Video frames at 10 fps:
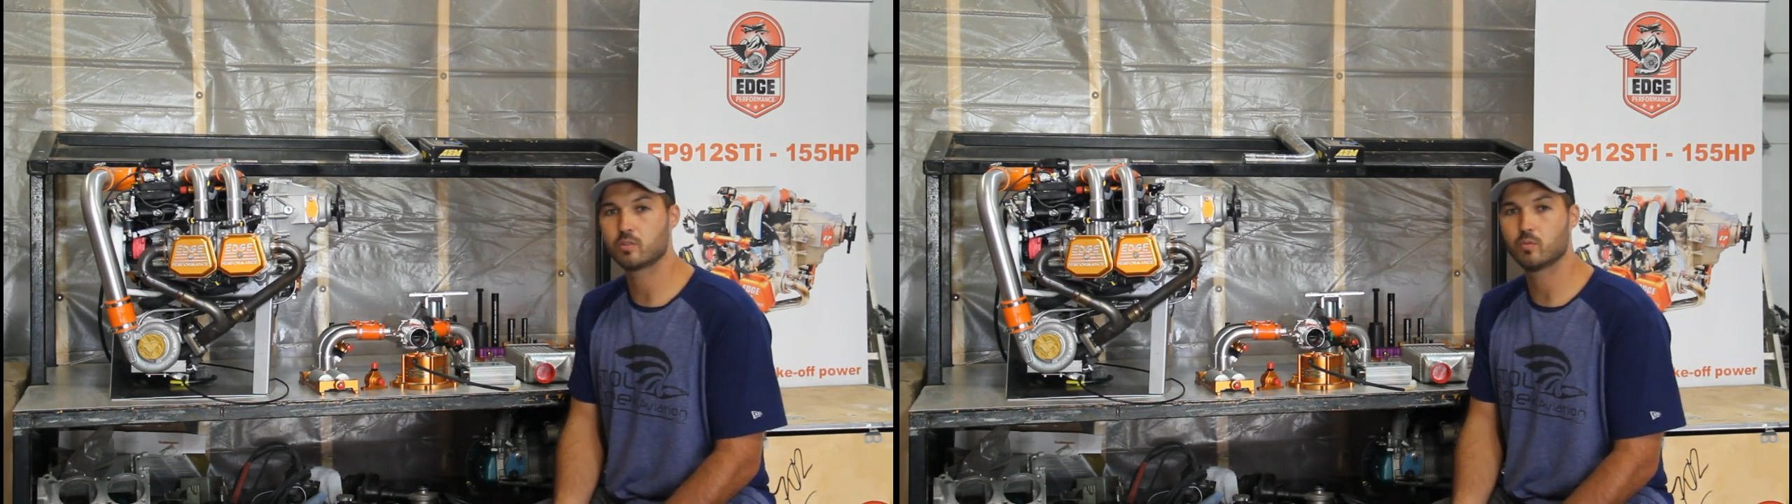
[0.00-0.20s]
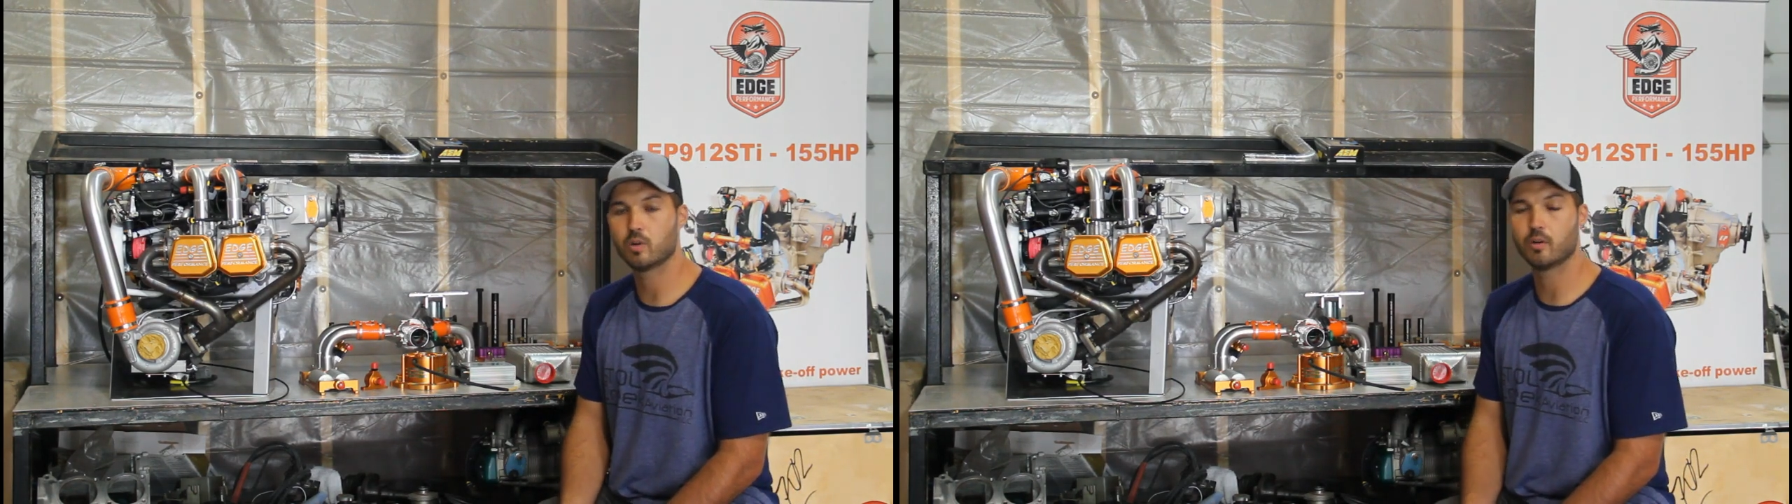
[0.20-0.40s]

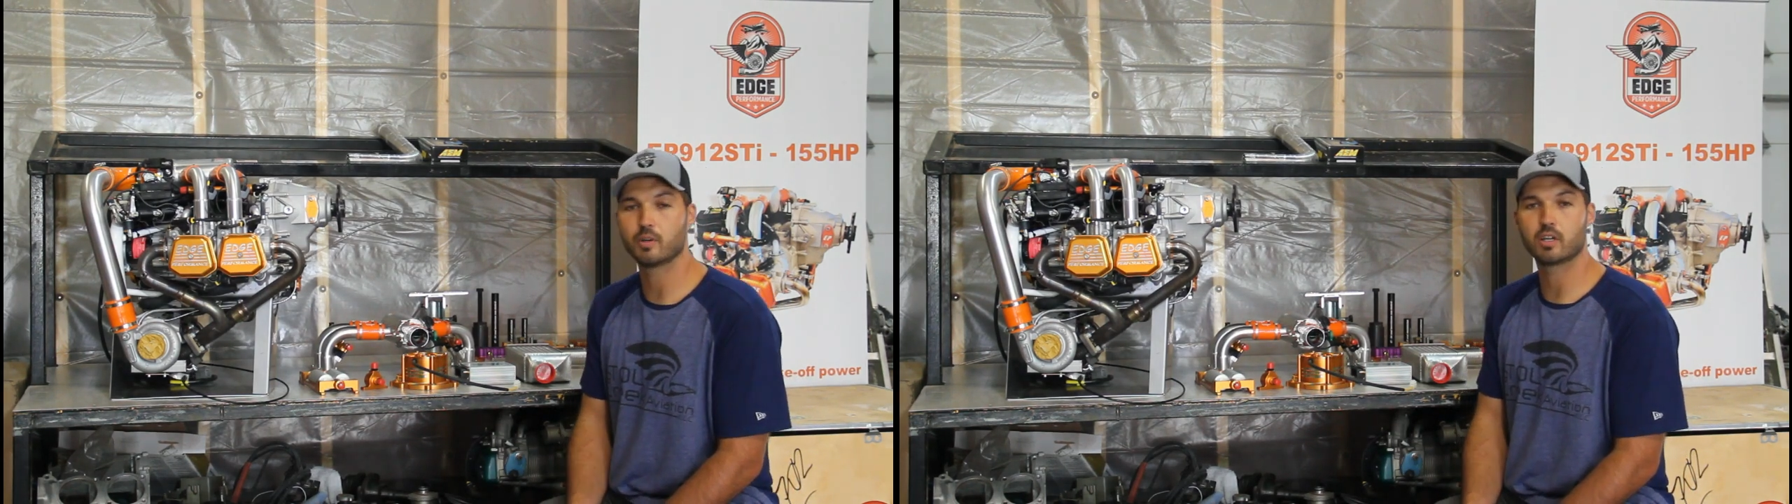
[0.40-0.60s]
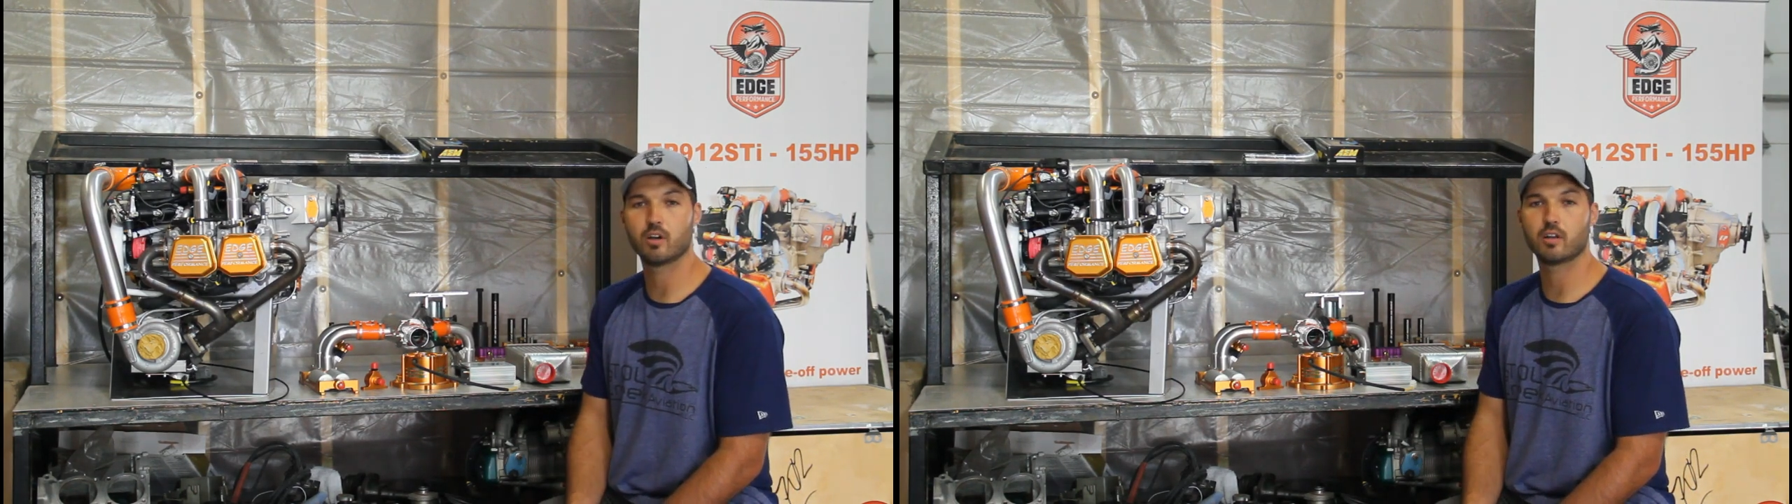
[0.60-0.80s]
what we
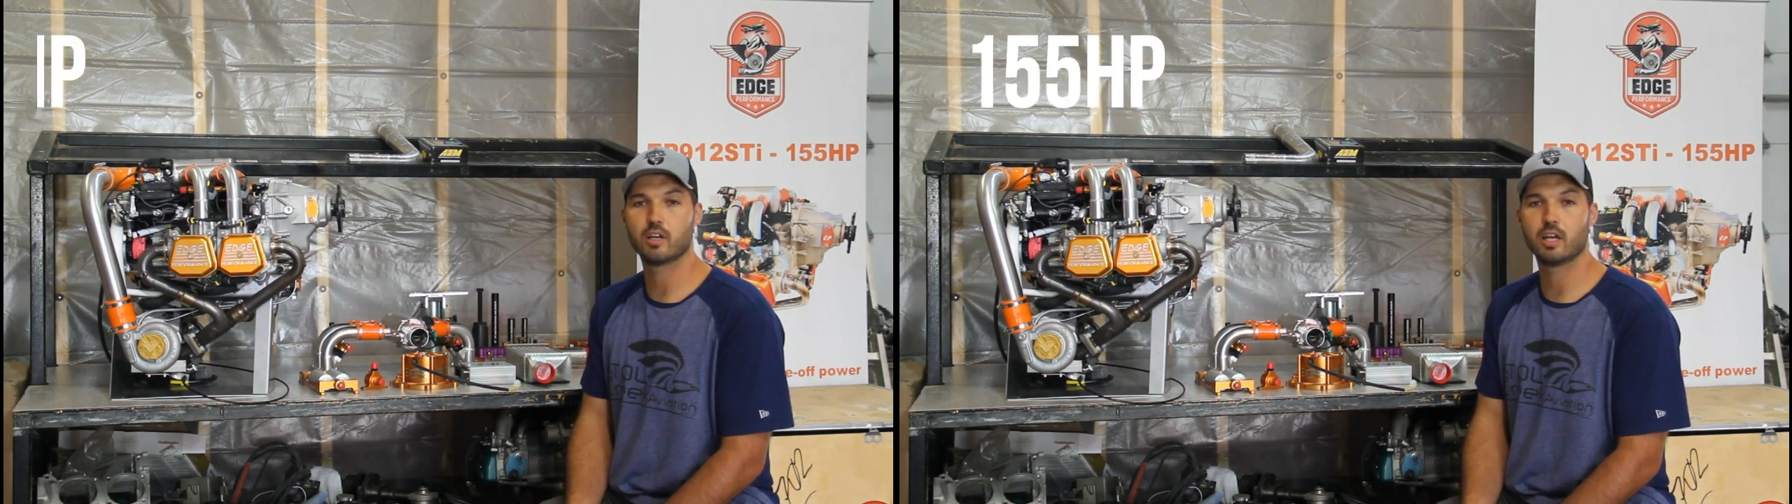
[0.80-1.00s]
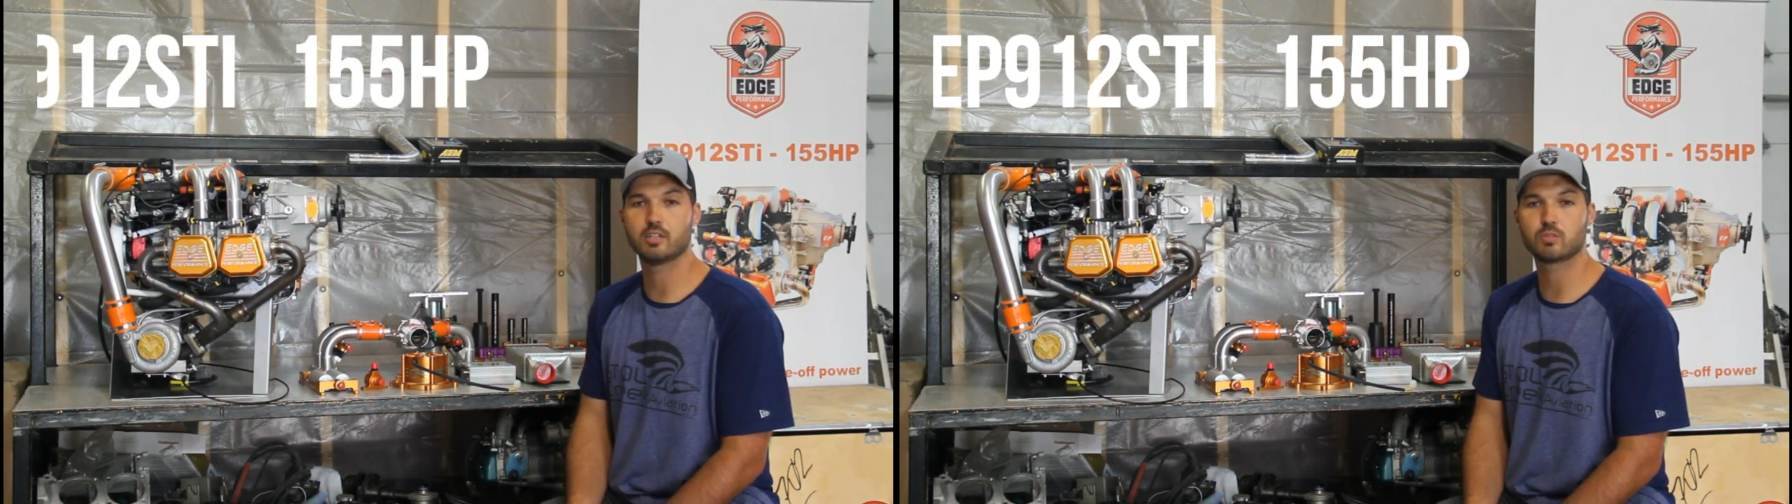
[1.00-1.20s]
call our
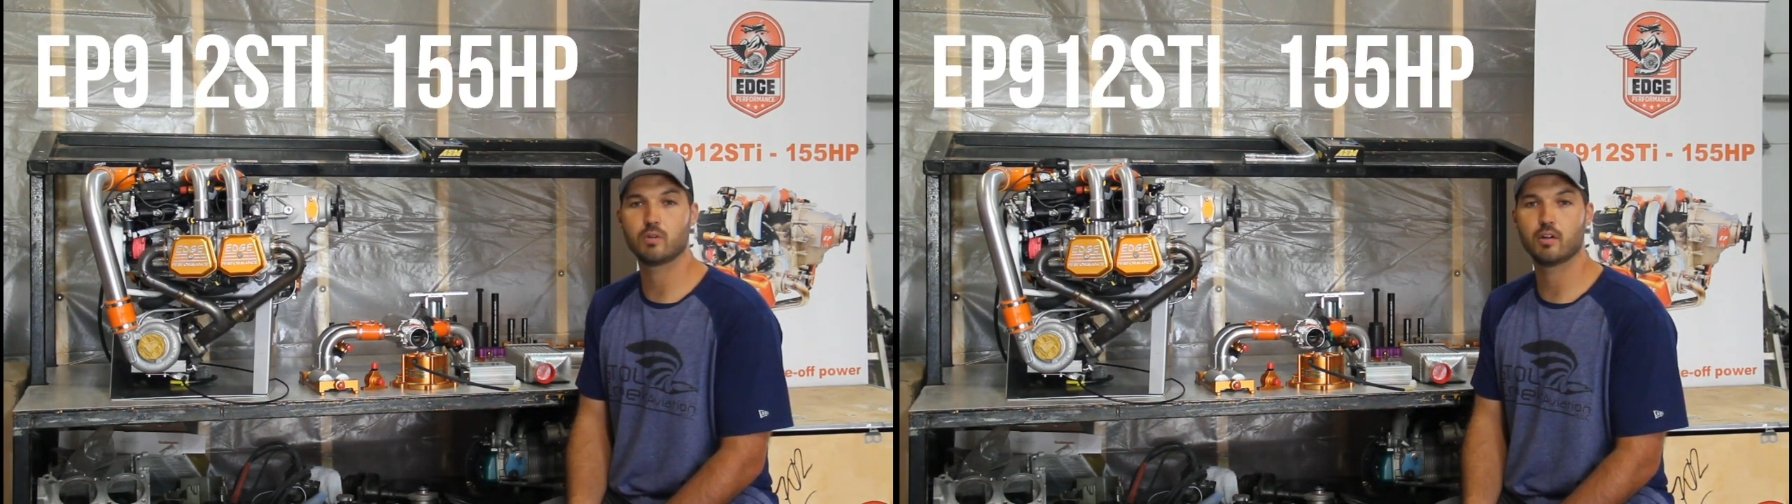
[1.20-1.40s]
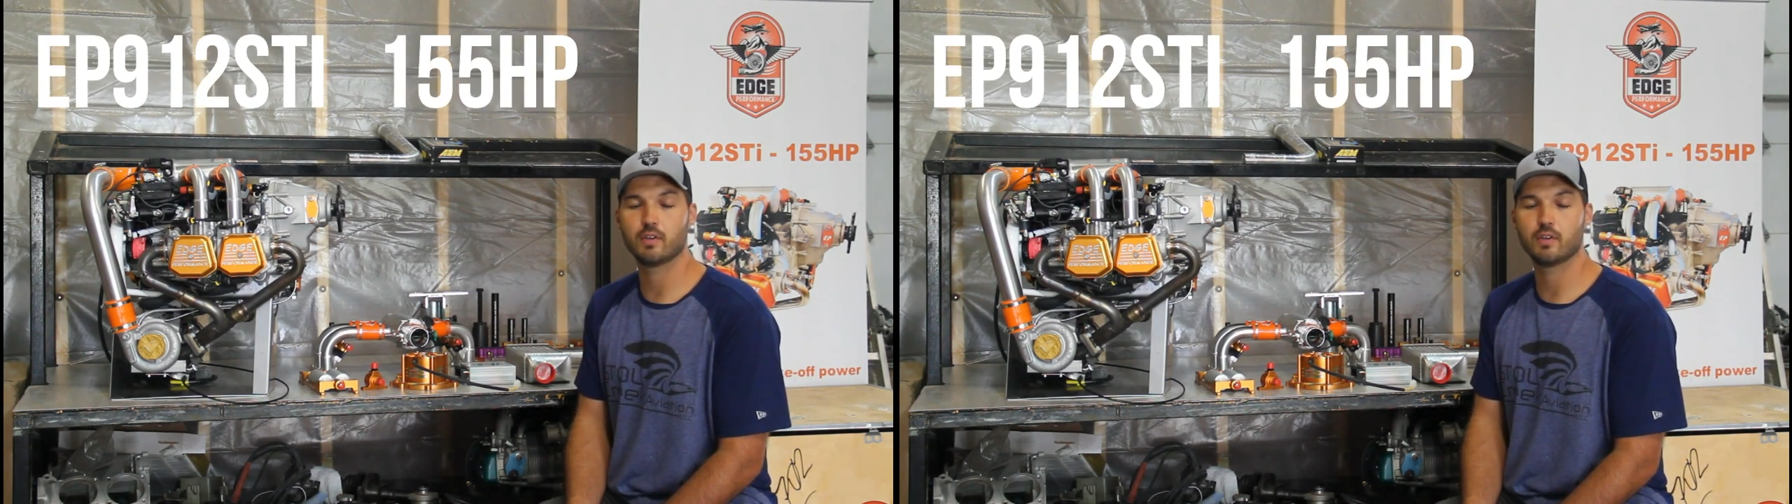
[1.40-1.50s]
912